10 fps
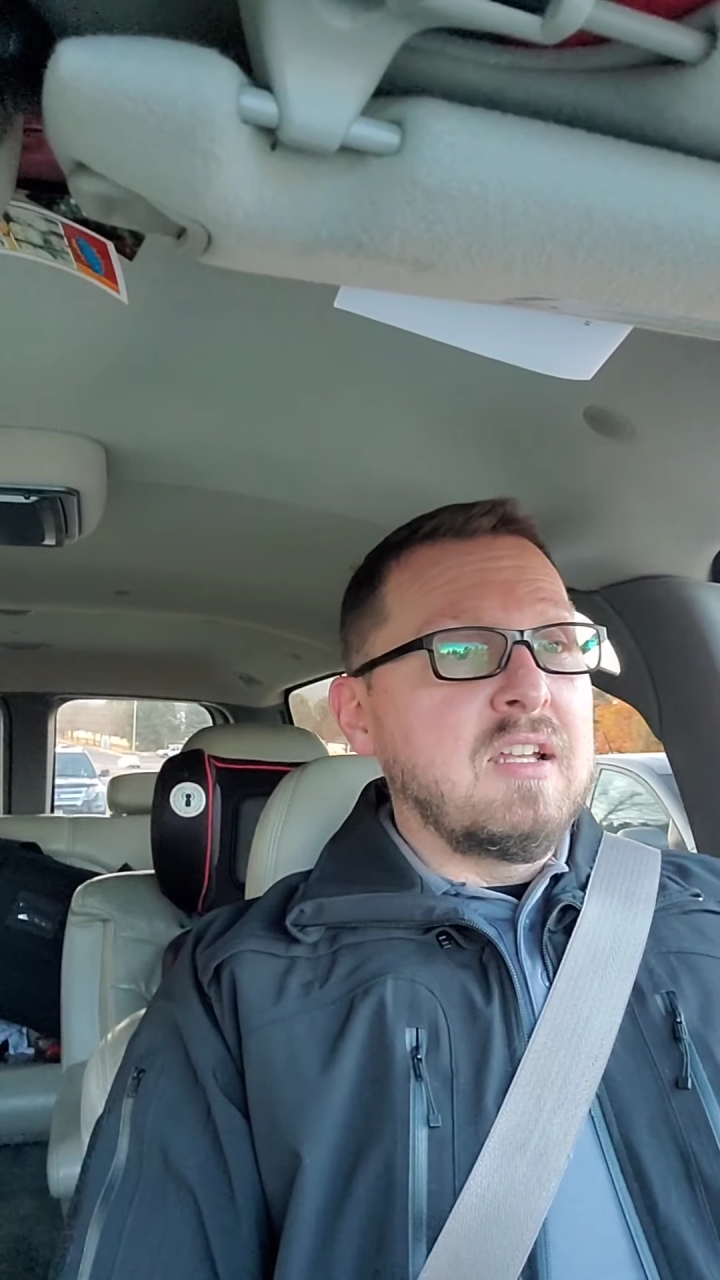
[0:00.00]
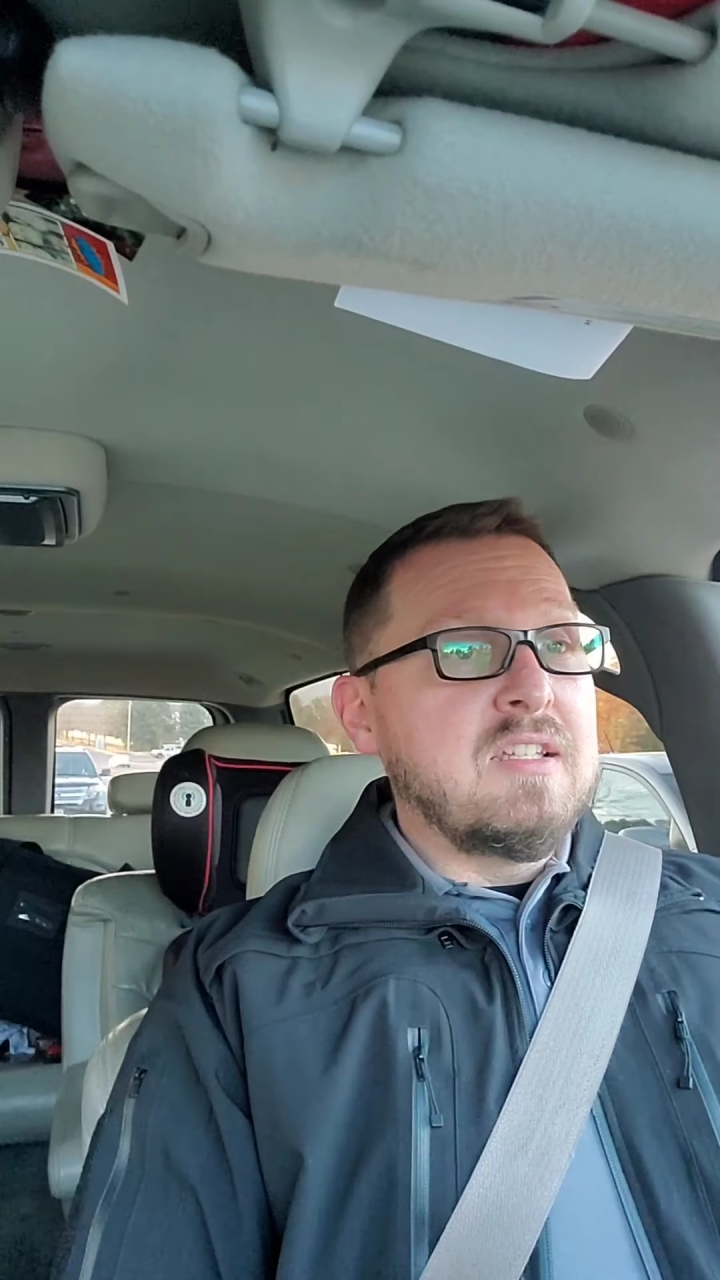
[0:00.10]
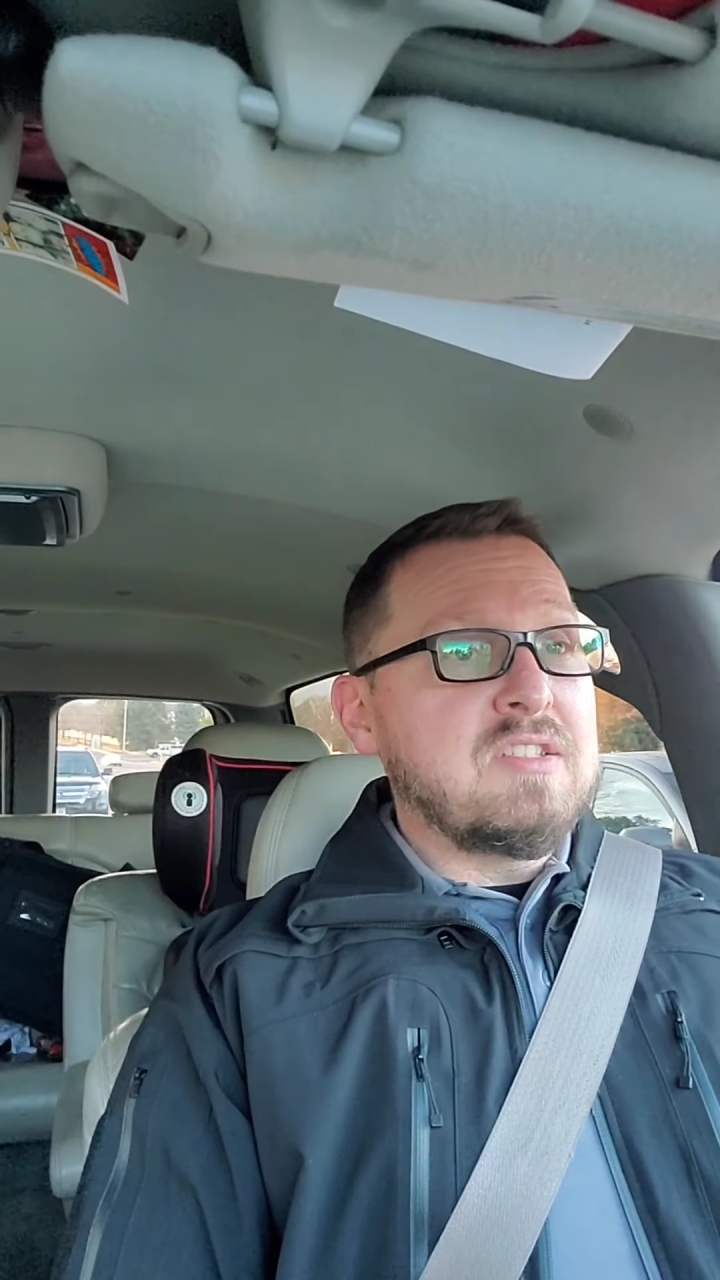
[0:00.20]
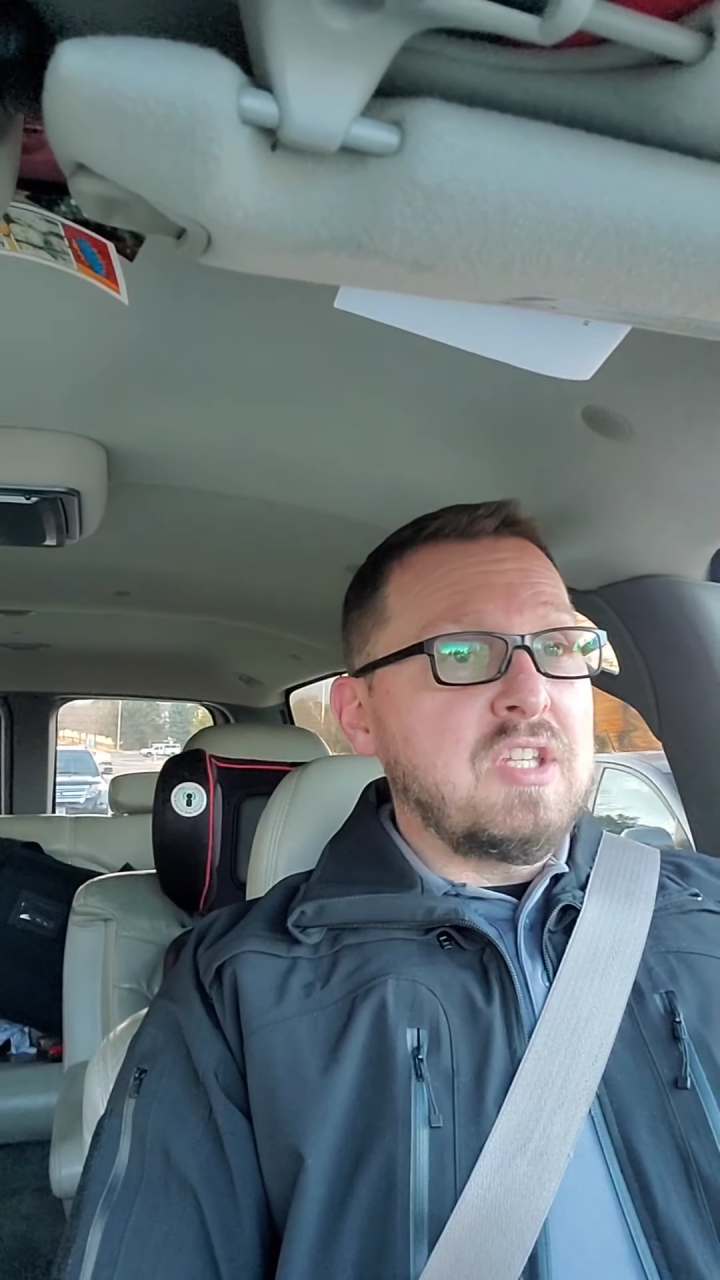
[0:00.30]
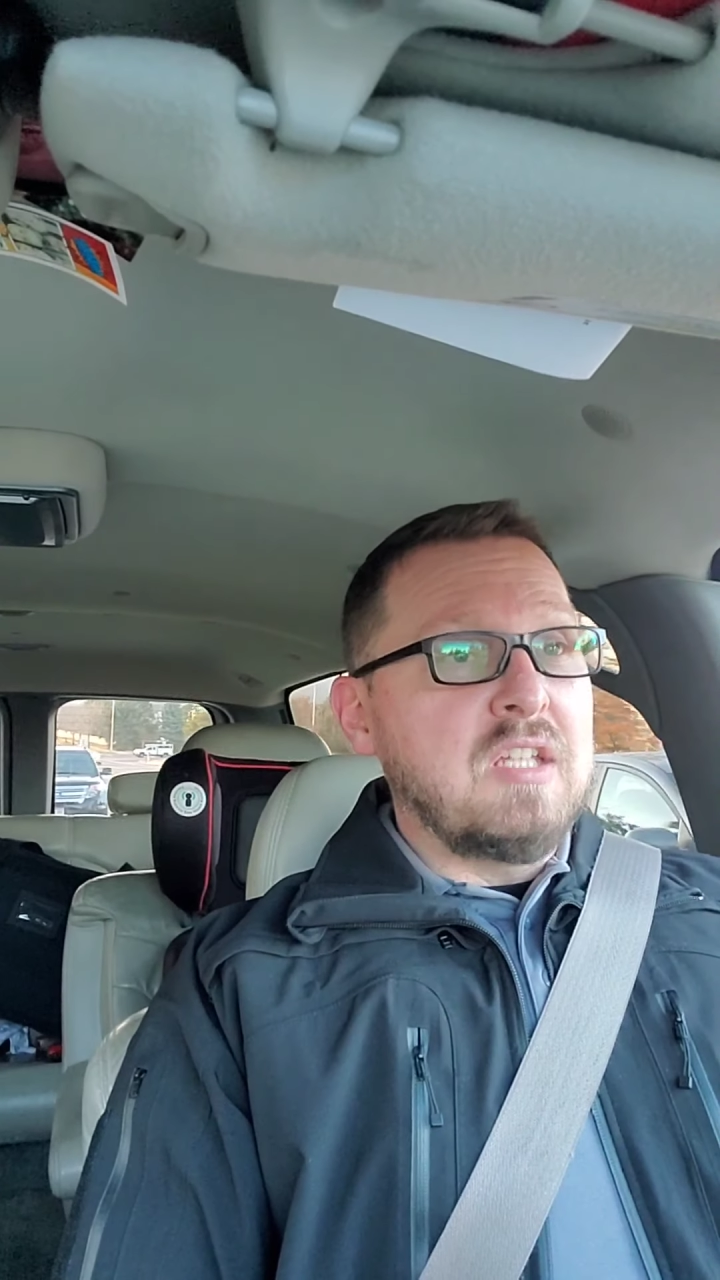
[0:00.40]
on
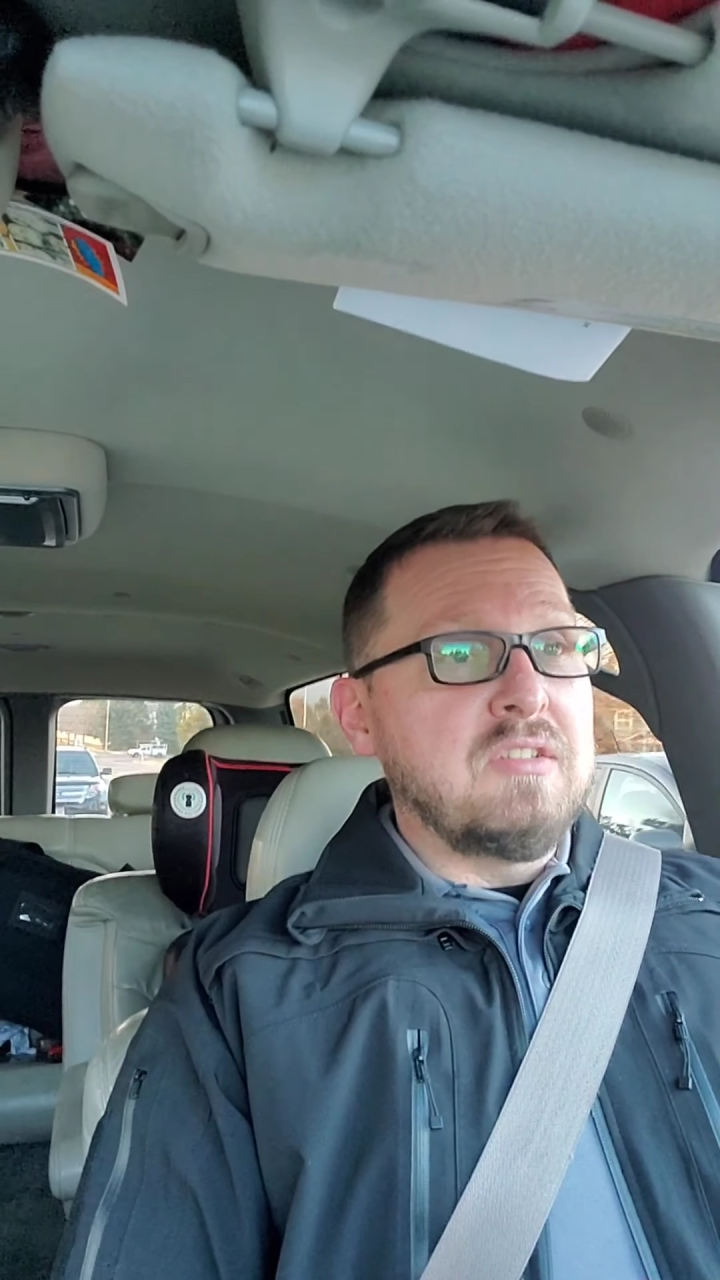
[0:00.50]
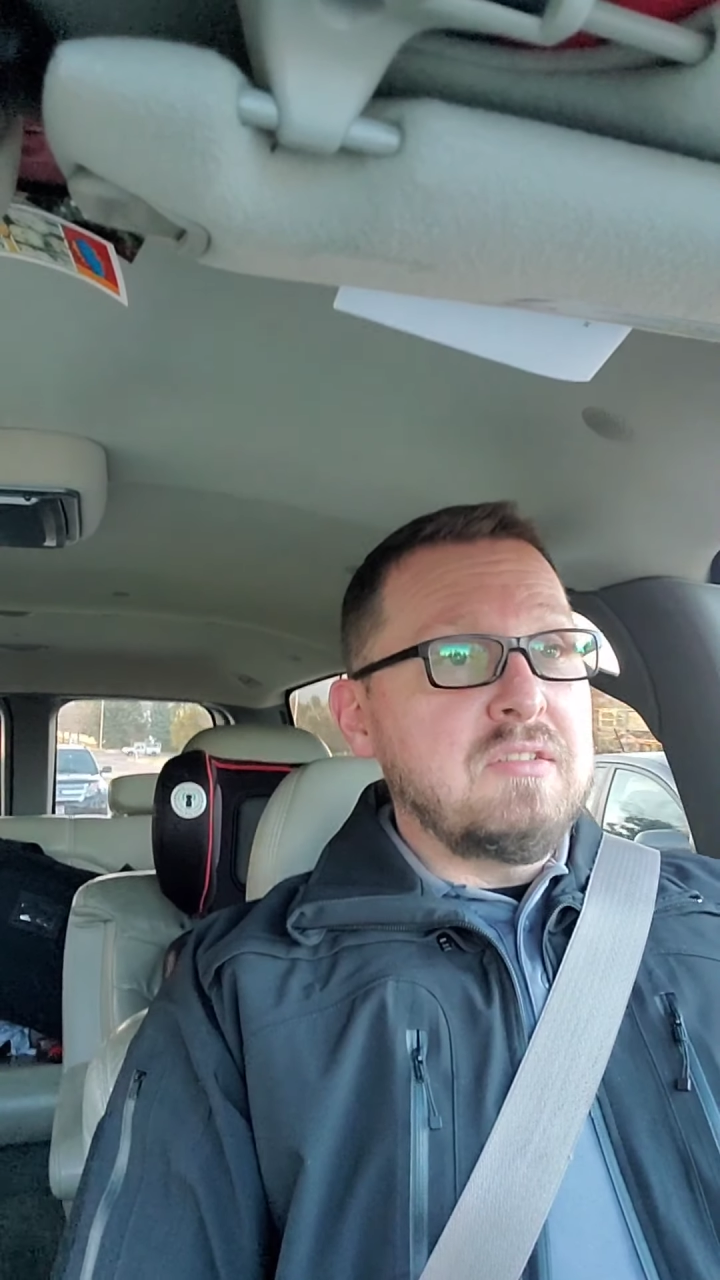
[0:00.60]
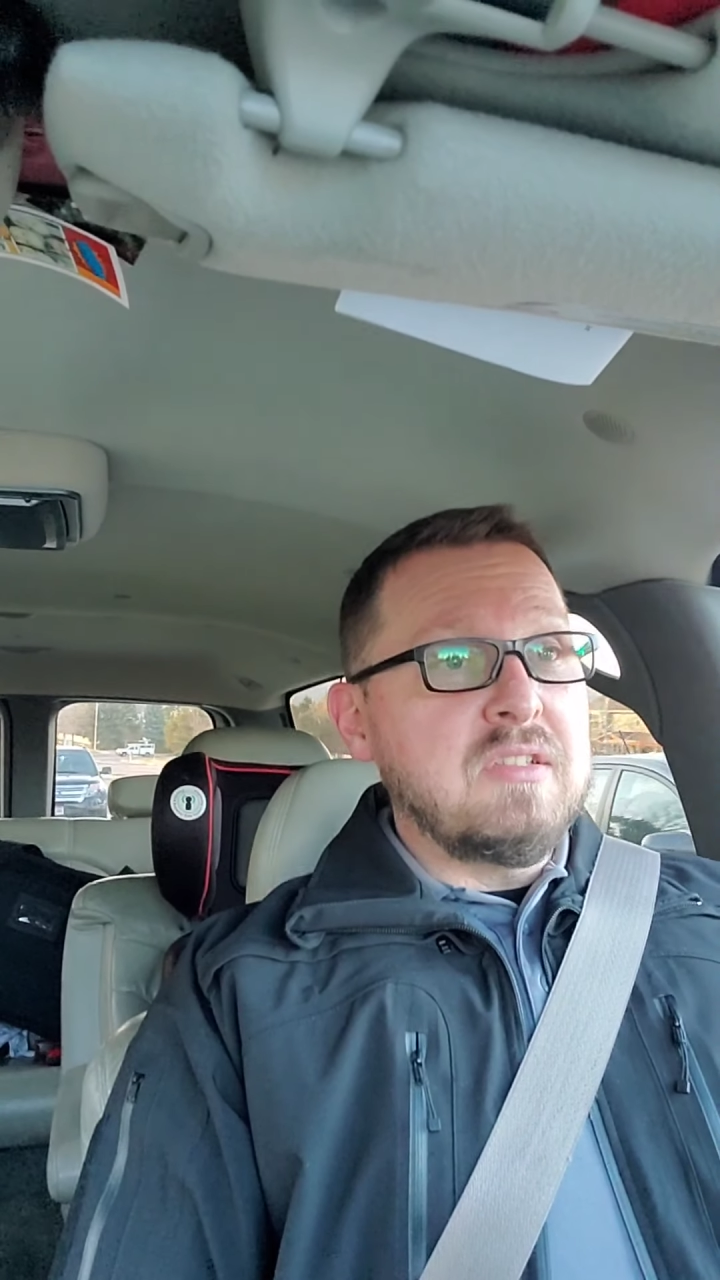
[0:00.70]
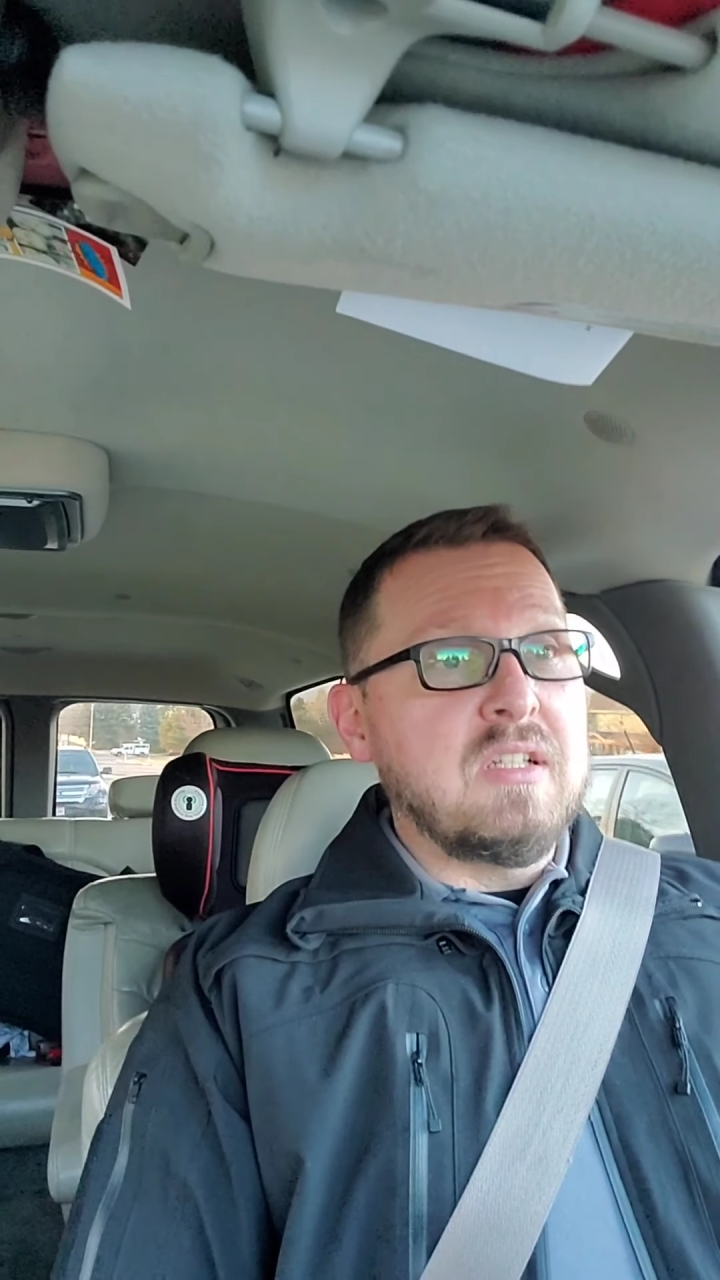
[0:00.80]
his channel.